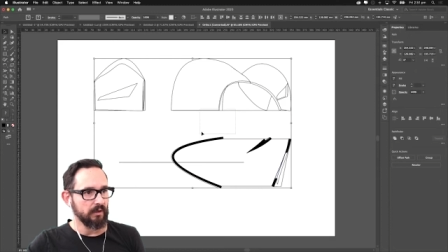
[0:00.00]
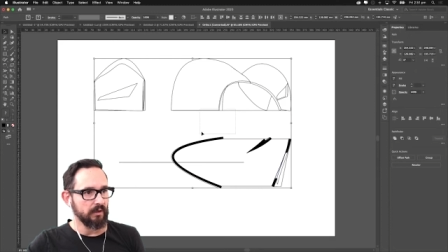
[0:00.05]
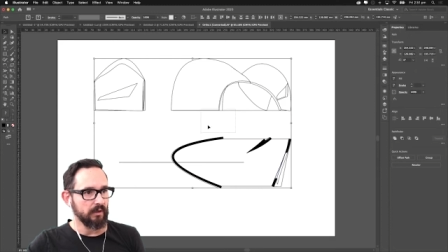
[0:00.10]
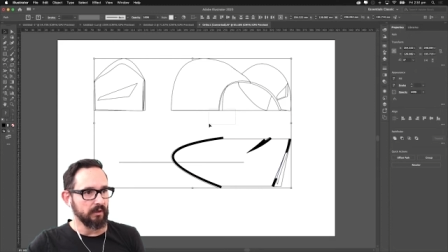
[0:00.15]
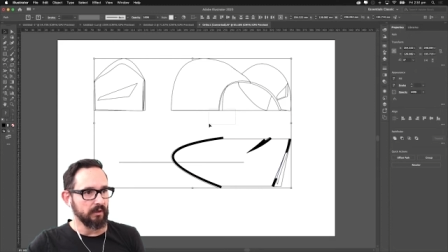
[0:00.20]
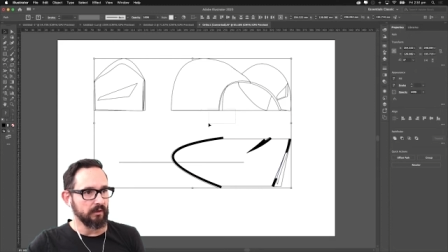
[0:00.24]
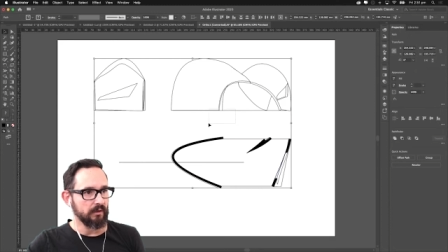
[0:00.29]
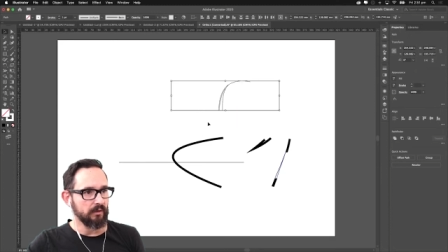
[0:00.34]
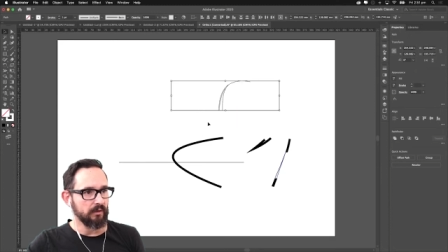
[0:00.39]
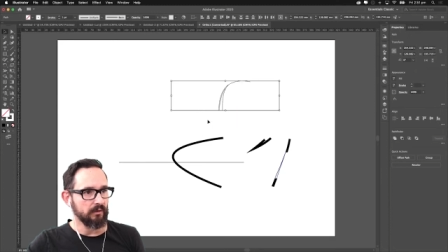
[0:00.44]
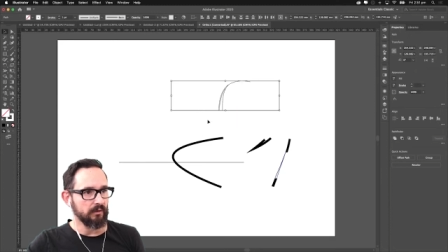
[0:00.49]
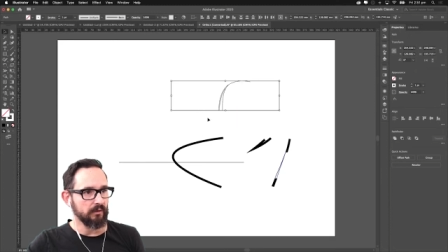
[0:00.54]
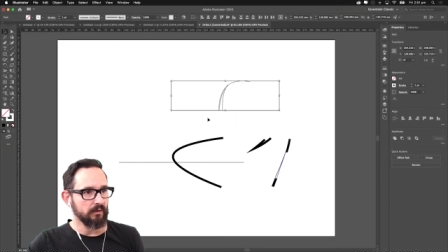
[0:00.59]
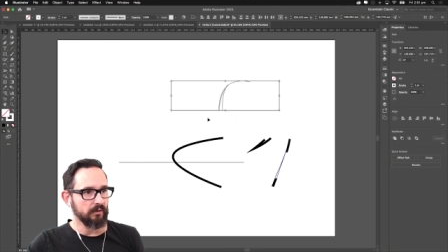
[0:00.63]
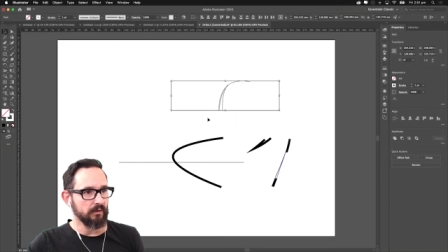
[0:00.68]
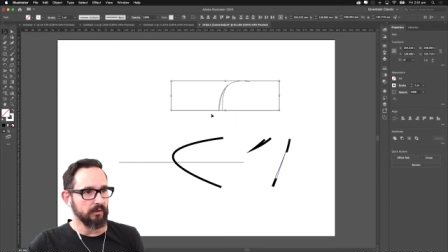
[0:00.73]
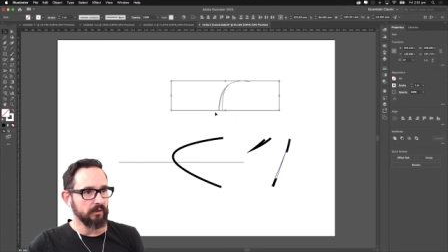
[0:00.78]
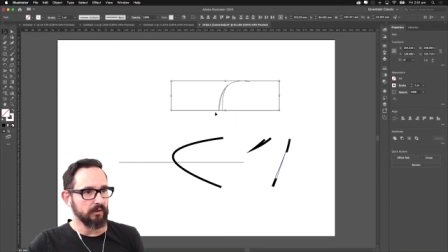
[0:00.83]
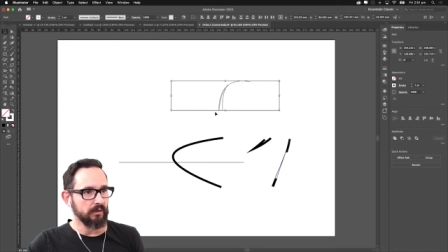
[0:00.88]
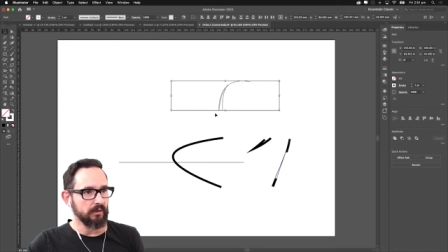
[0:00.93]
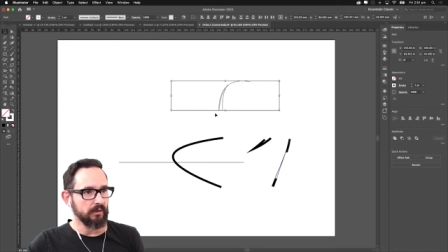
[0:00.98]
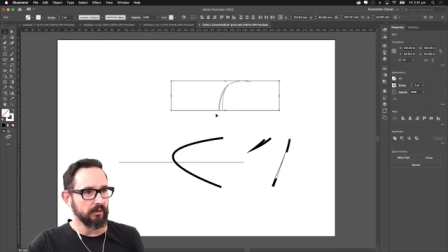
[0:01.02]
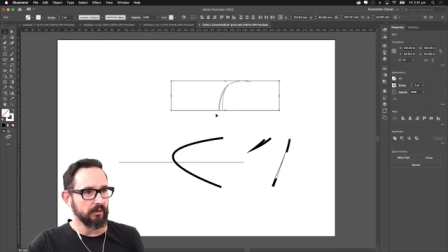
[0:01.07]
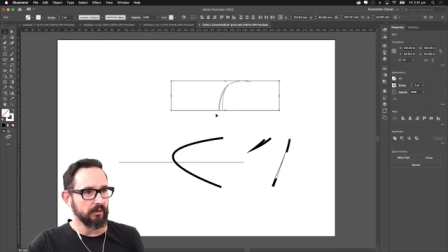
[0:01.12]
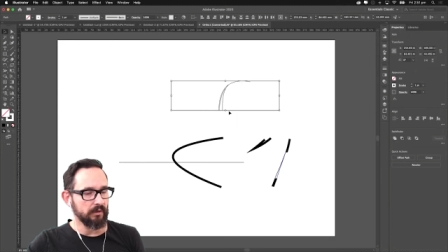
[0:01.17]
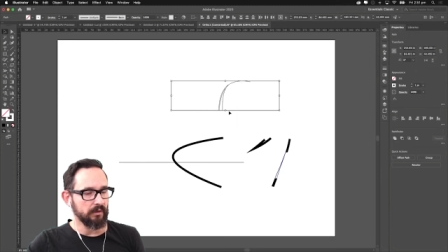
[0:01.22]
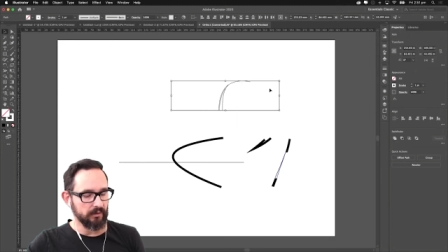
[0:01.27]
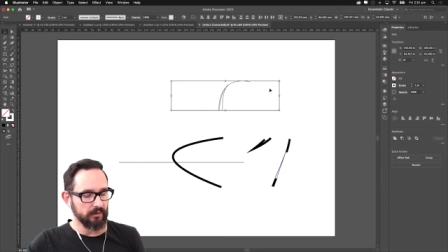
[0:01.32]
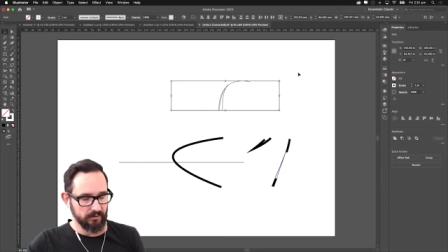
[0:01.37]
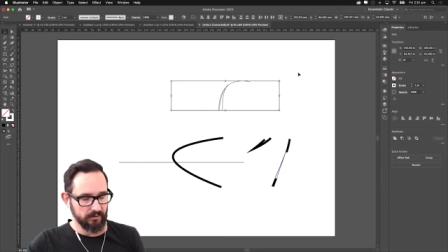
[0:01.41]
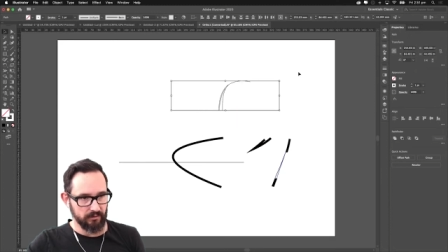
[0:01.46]
until
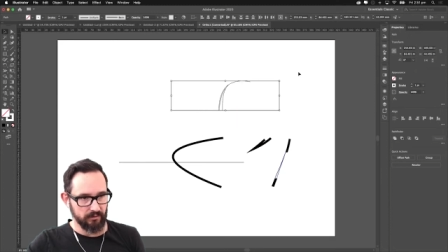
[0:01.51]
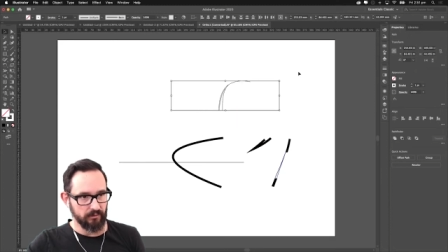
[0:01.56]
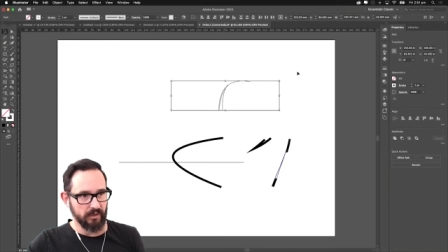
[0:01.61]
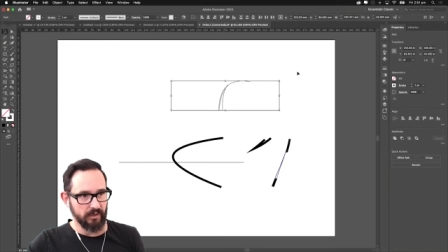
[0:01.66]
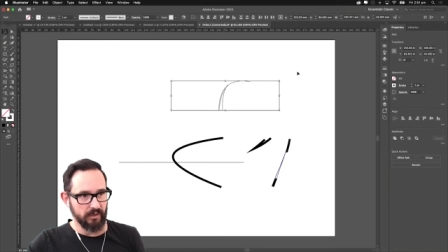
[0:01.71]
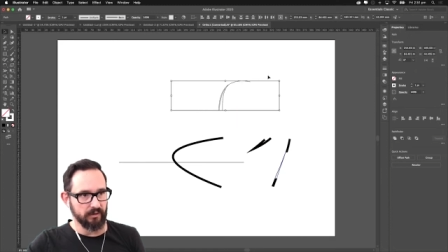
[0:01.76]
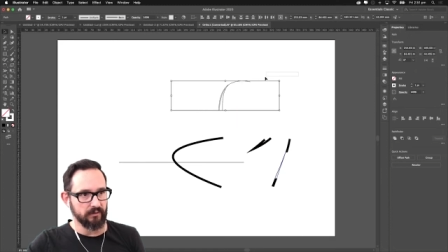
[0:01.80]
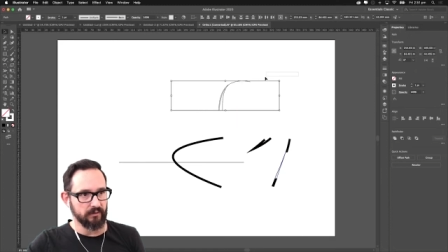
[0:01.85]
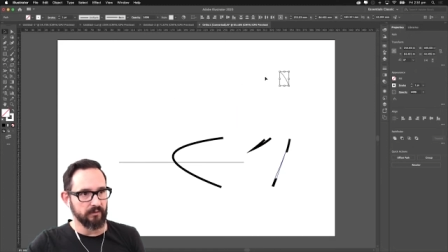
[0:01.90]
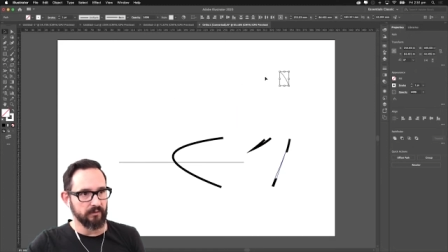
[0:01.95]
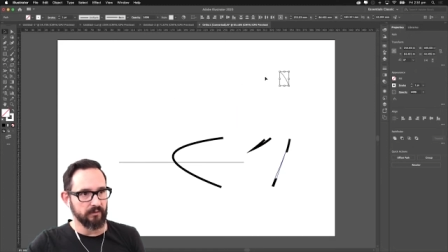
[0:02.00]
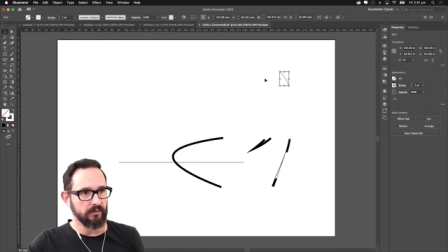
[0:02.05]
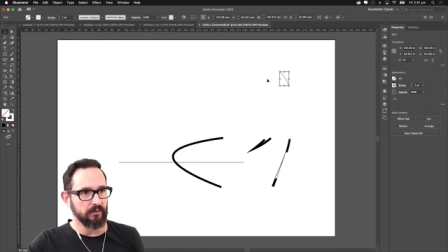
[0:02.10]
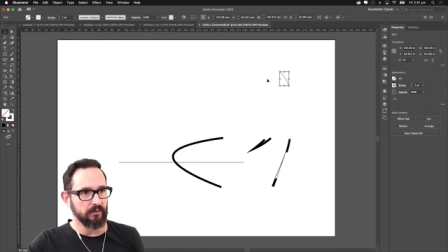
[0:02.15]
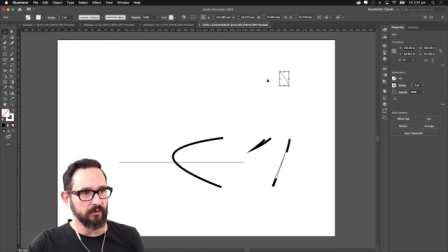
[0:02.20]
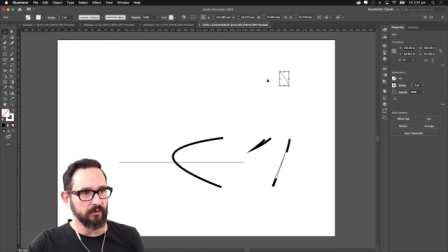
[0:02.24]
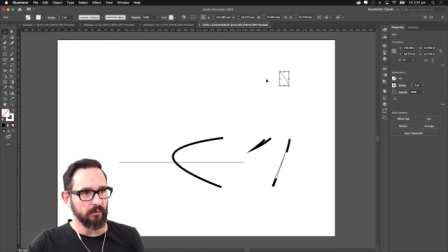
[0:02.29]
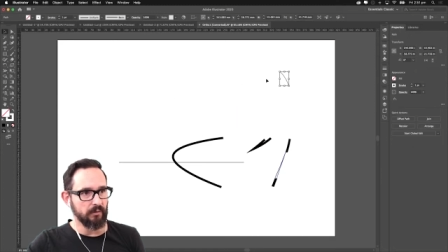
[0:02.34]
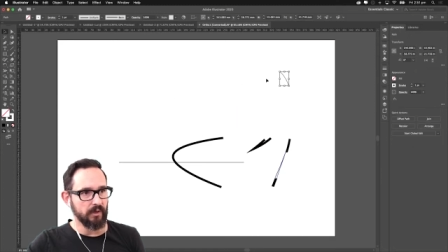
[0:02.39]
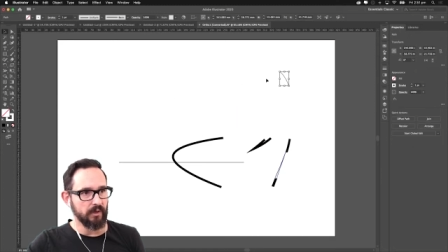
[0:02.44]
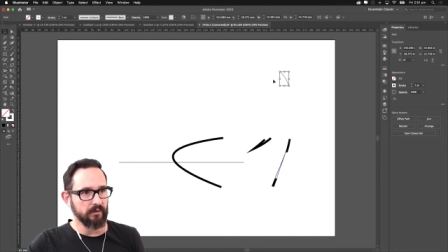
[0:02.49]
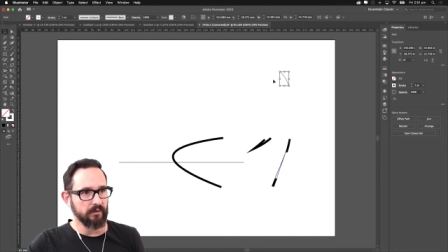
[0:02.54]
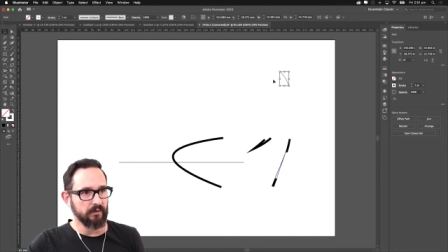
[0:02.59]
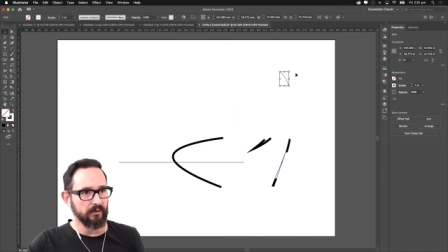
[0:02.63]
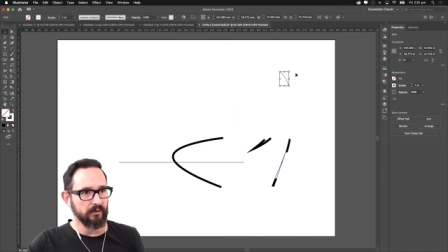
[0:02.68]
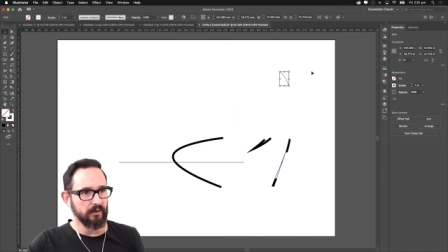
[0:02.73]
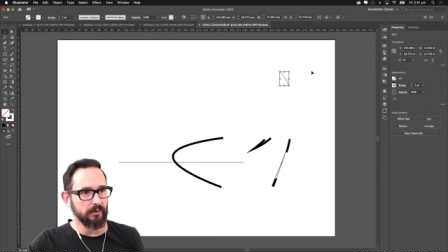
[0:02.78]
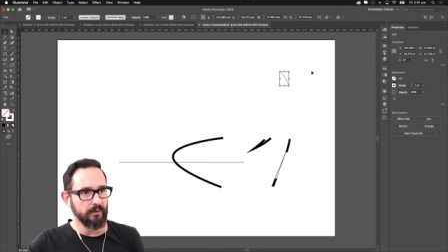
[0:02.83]
you get the right